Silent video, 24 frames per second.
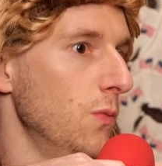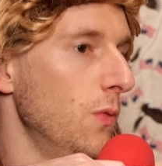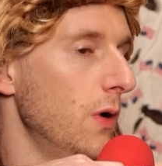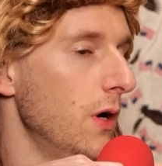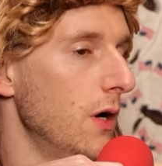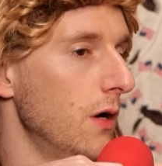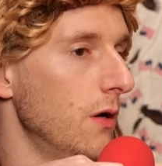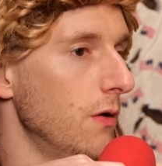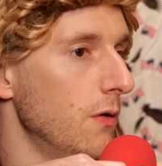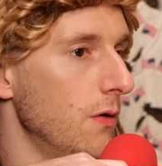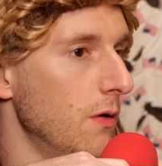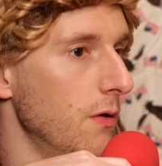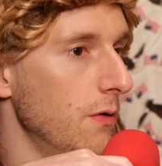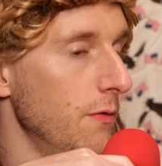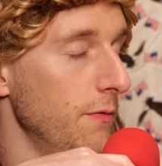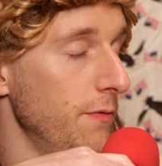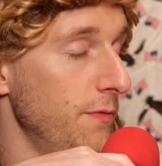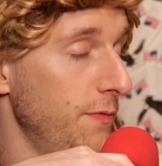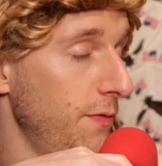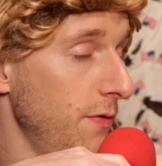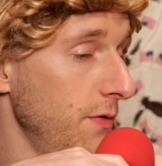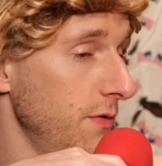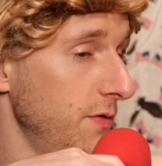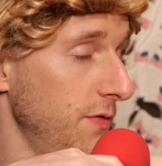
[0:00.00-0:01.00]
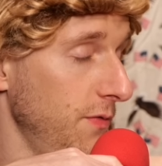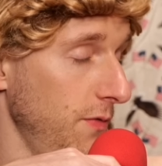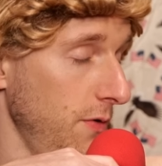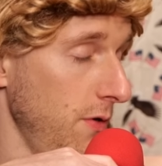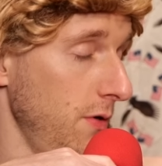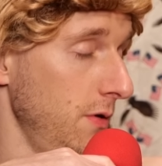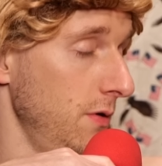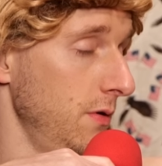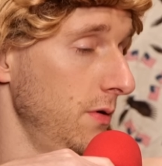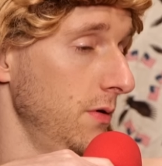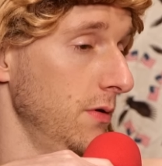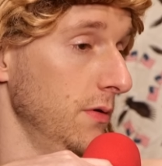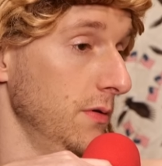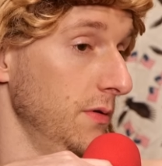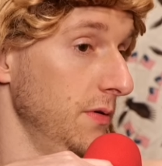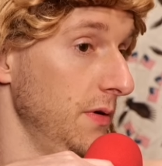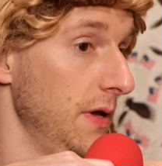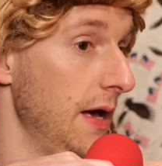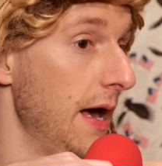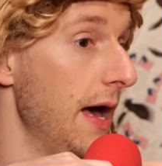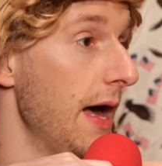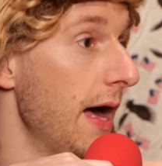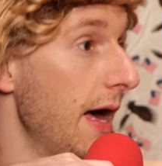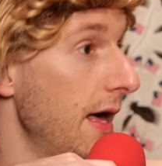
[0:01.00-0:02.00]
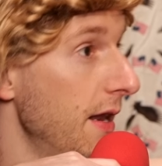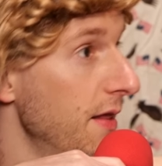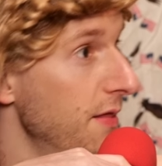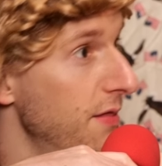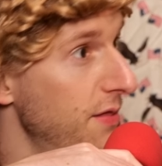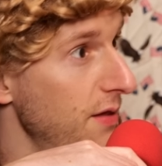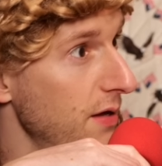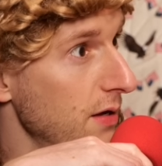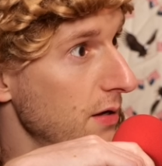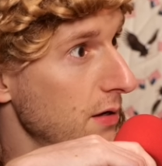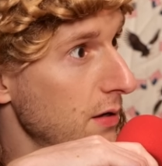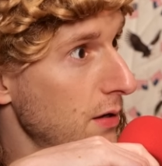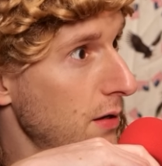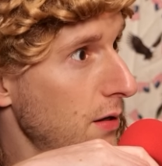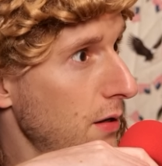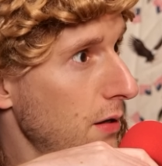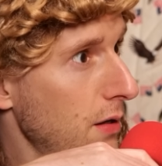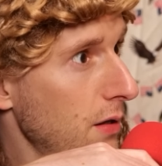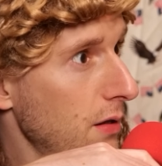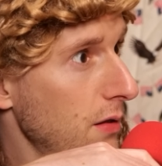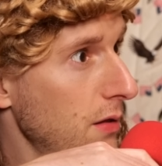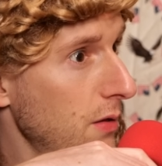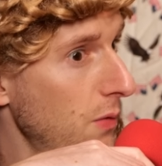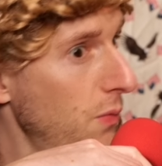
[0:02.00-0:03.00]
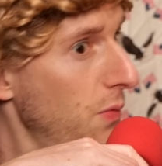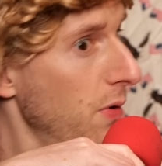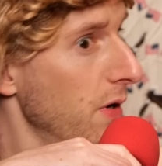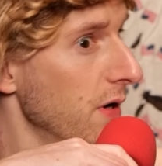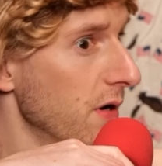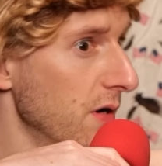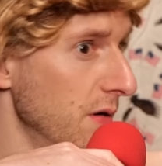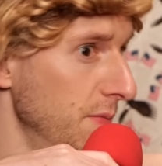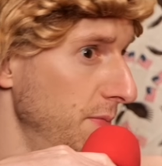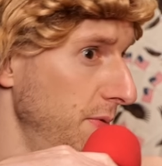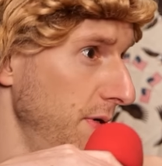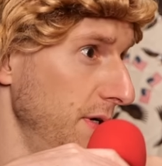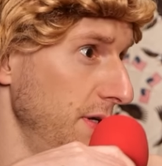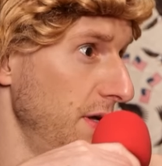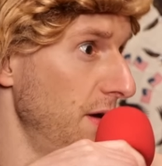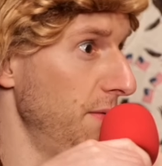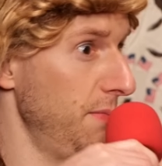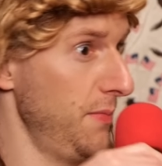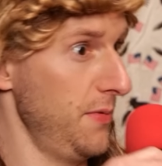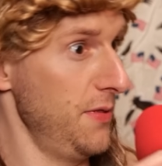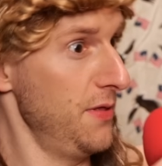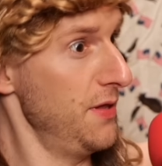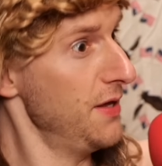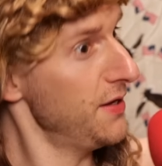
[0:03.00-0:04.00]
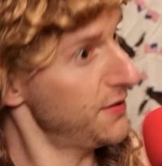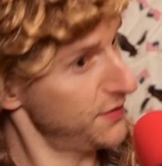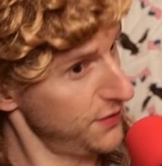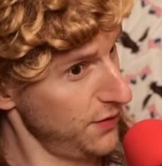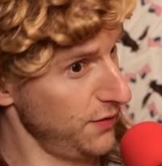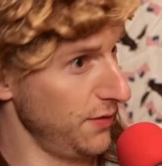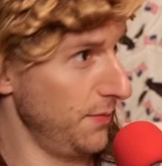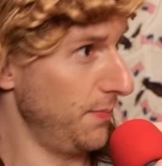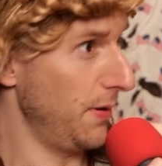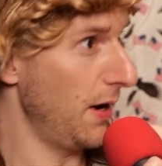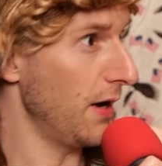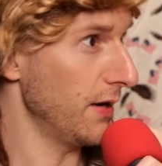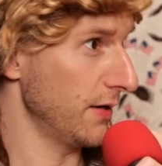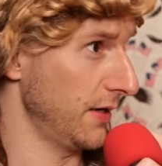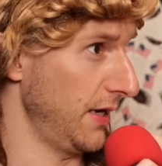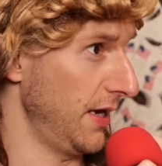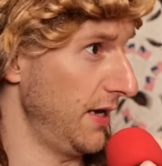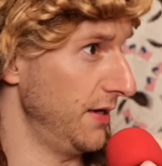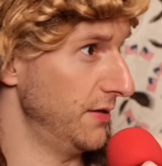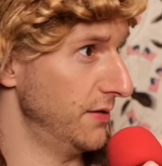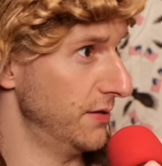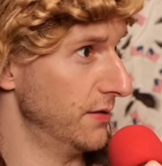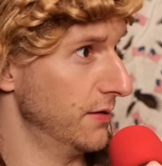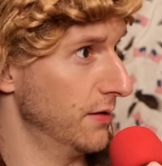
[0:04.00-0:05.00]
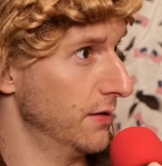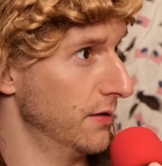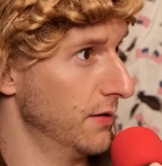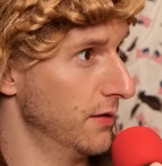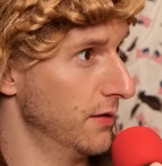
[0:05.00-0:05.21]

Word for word: Well, first of all, I didn't think that we're going to bring up this on the podcast.